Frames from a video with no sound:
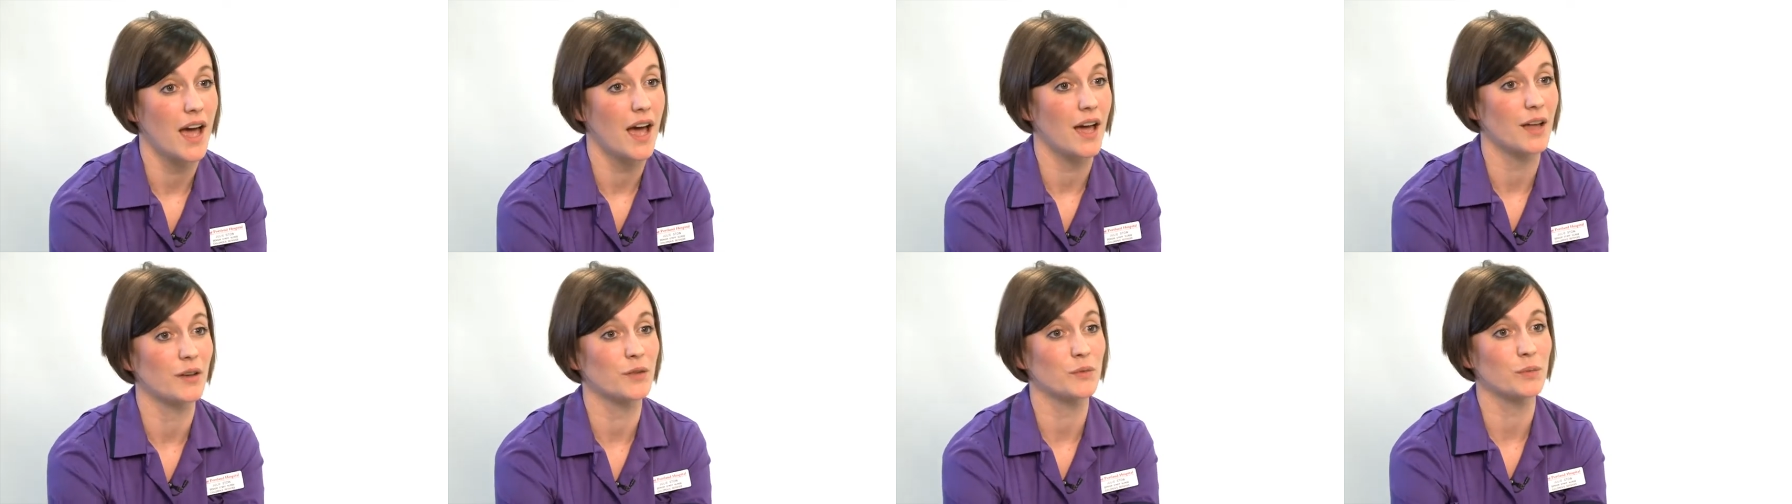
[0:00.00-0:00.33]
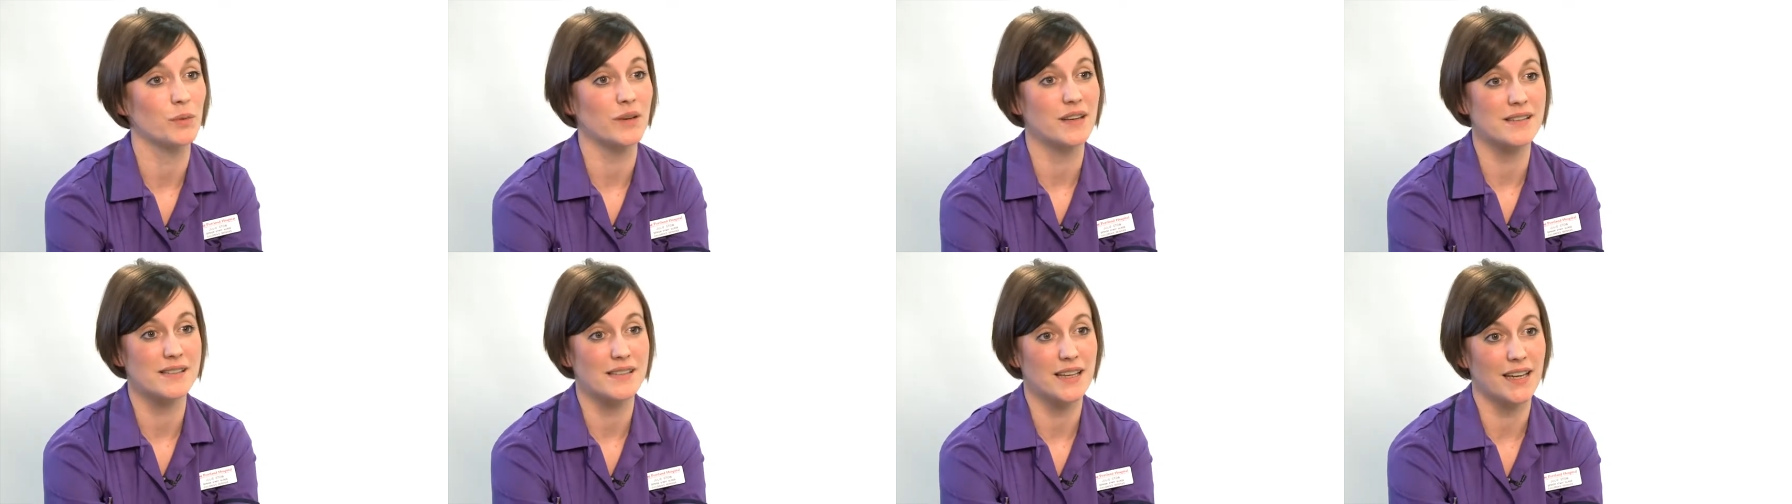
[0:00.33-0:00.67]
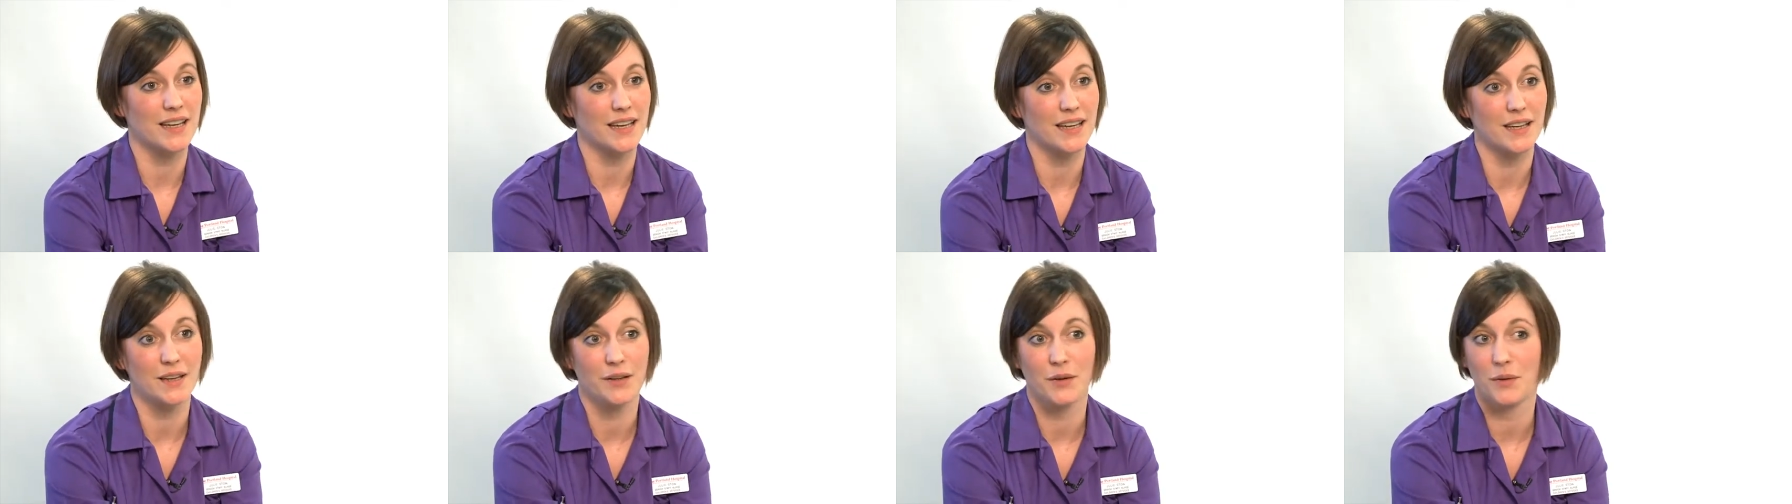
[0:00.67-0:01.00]
And we
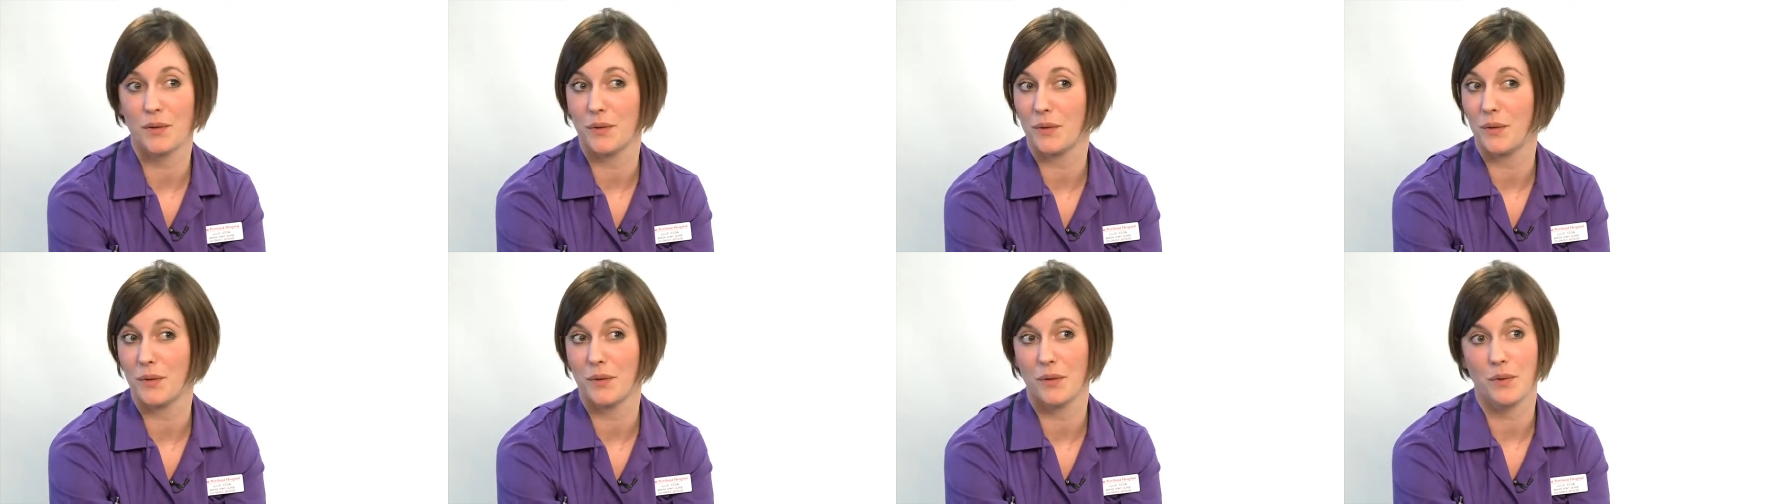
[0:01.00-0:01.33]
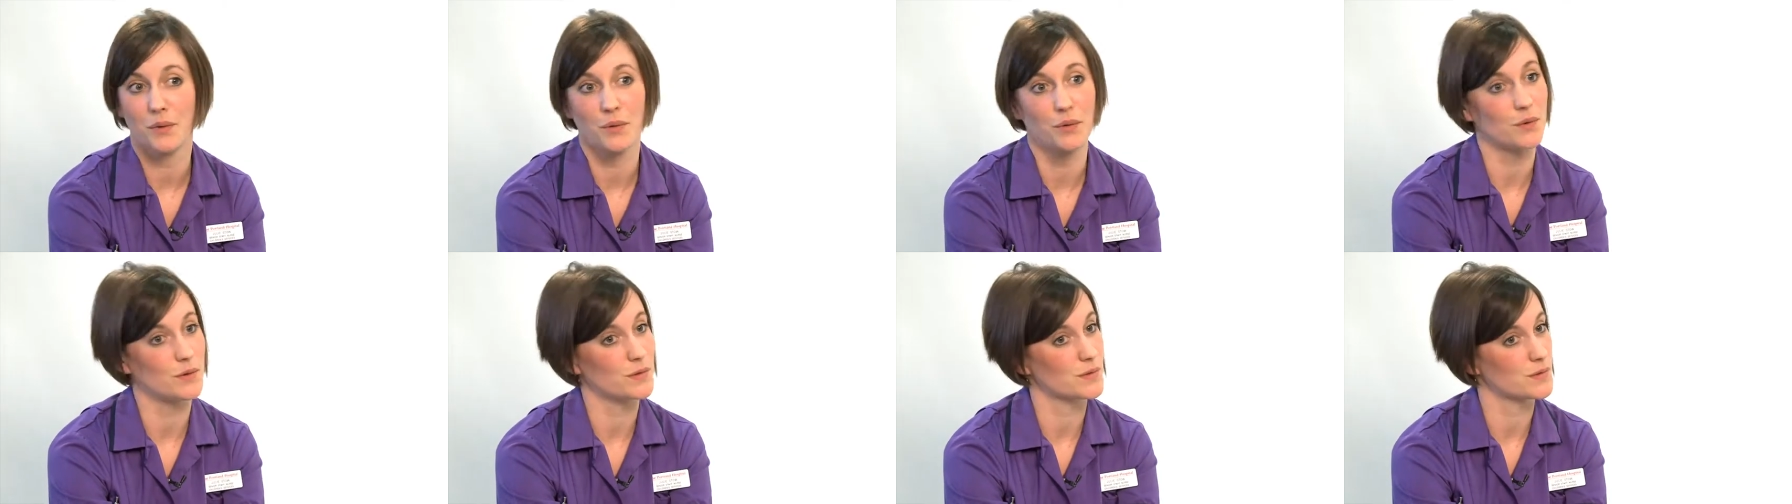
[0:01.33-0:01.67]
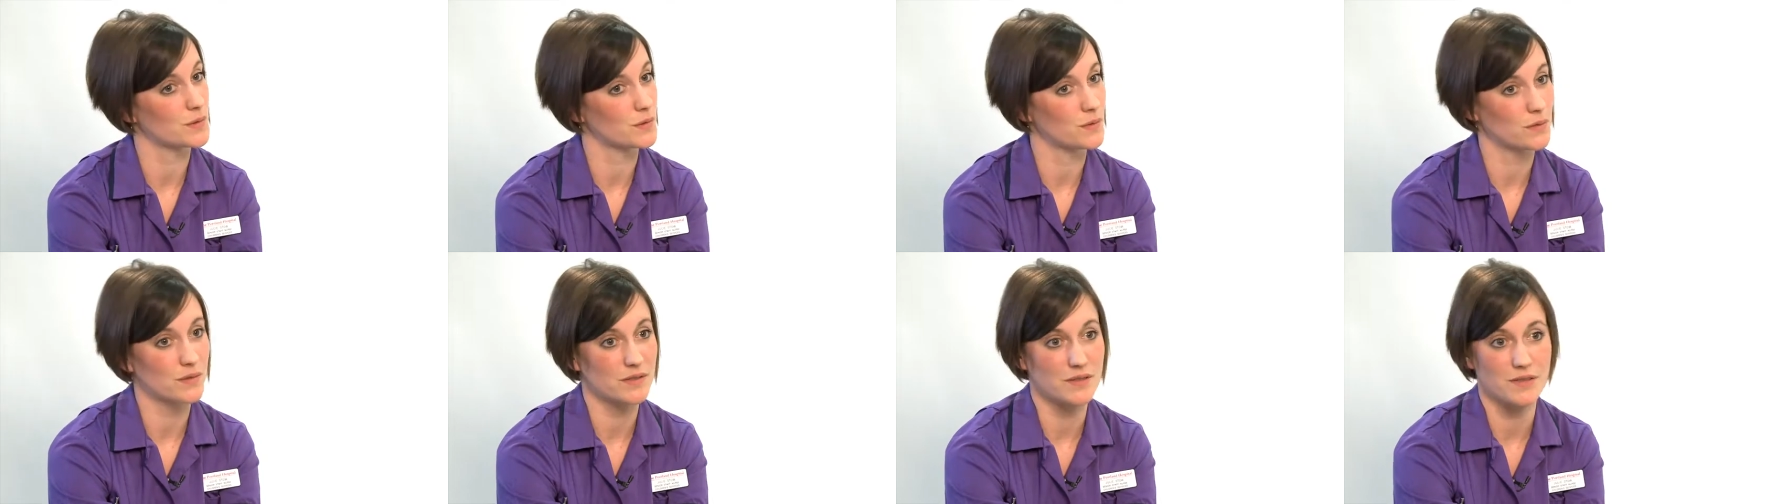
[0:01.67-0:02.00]
see all
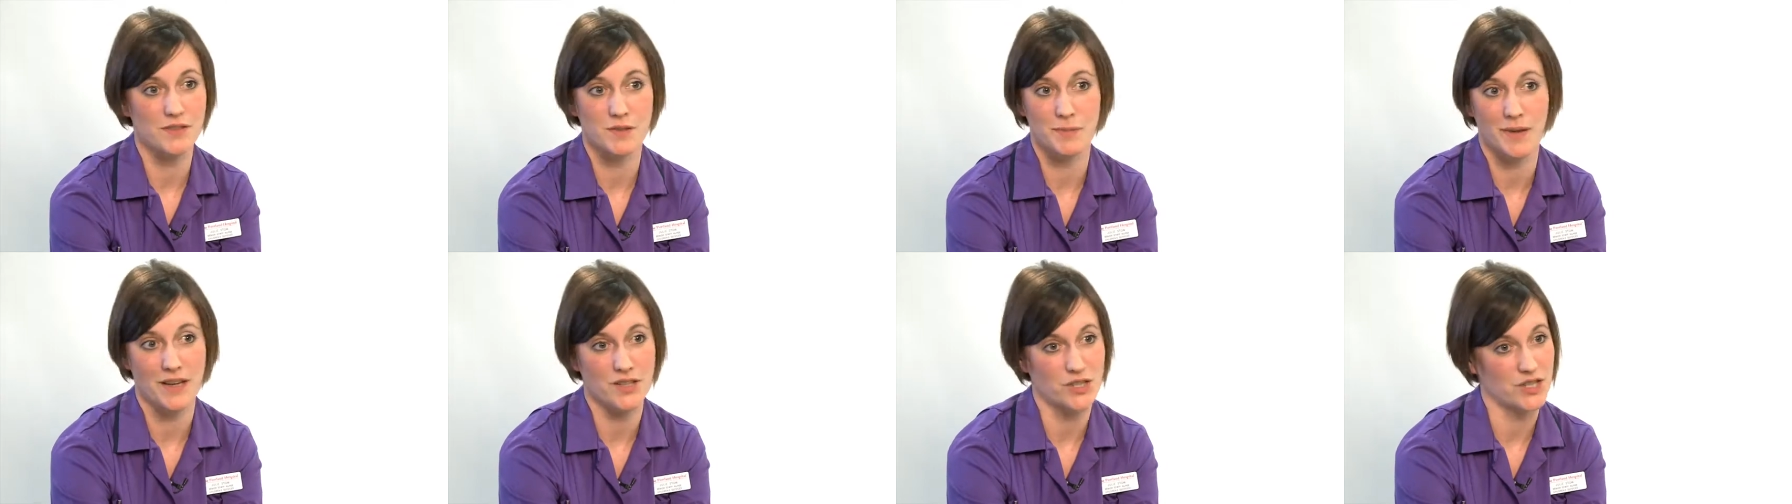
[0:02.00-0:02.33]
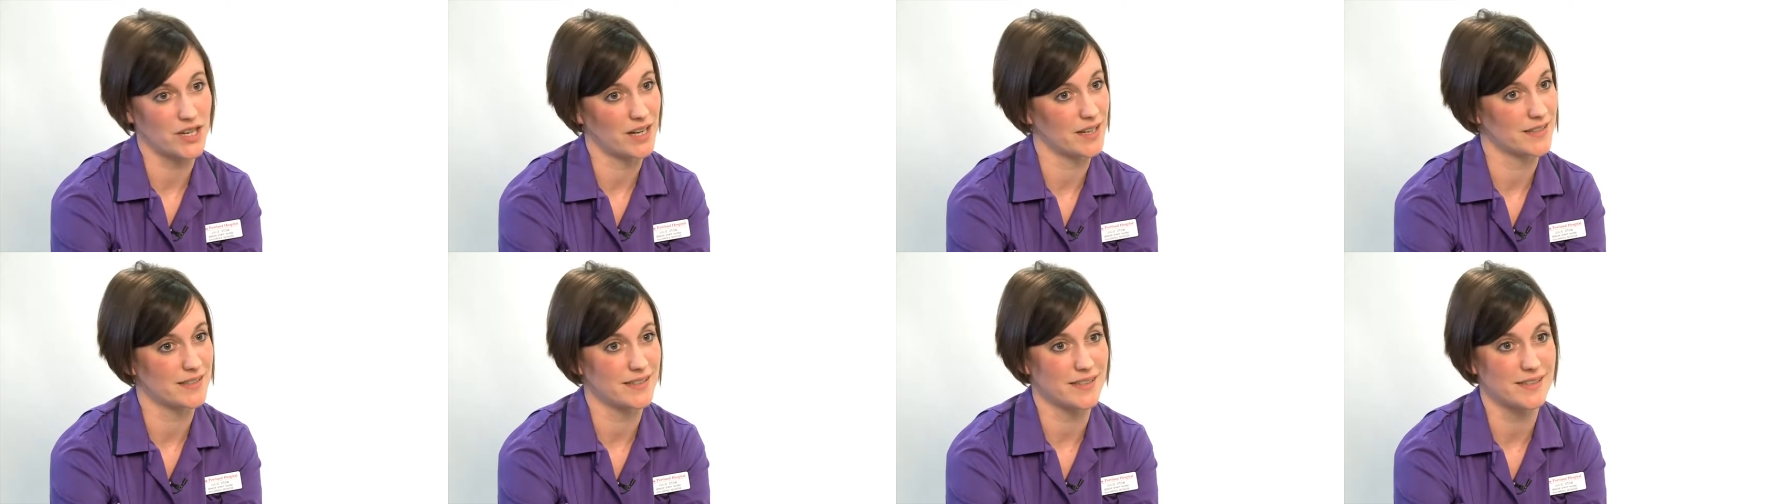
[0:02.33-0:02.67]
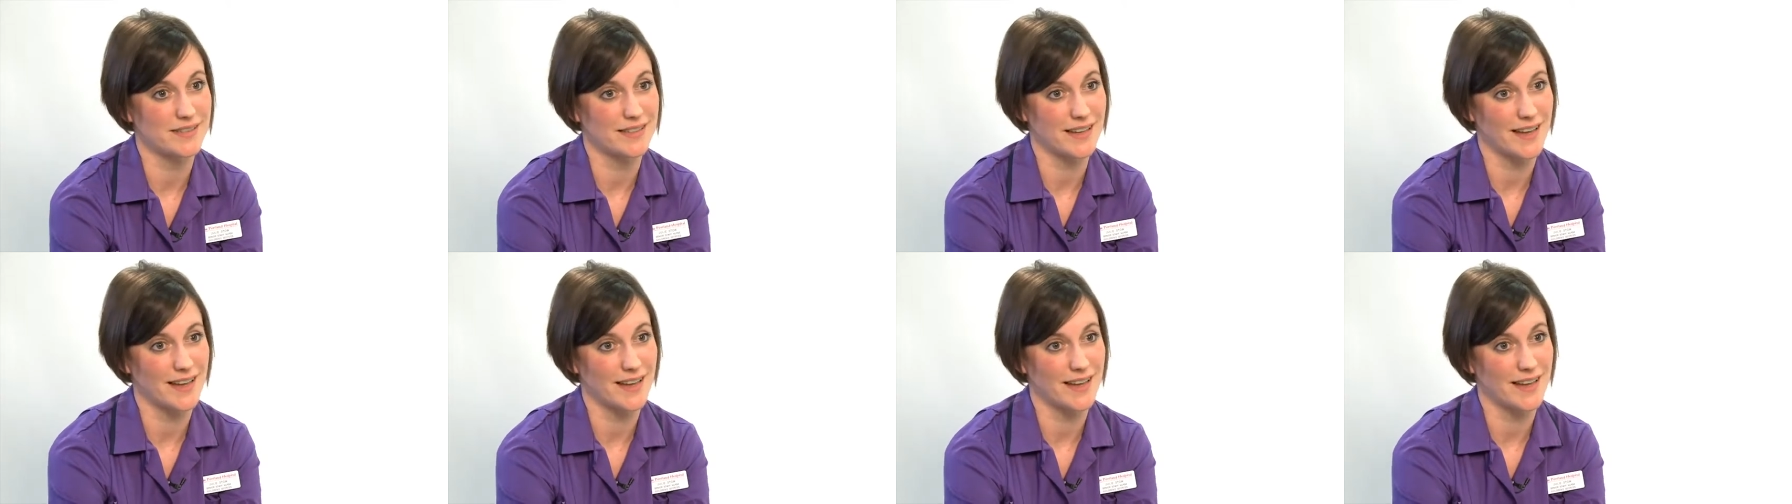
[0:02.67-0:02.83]
sorts of specialities